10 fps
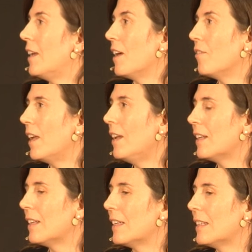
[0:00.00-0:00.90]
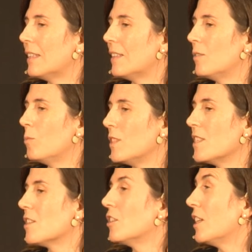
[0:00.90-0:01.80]
a level which
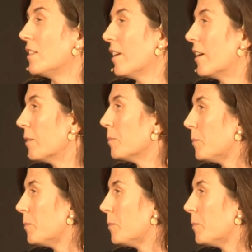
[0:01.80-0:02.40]
is not yet there.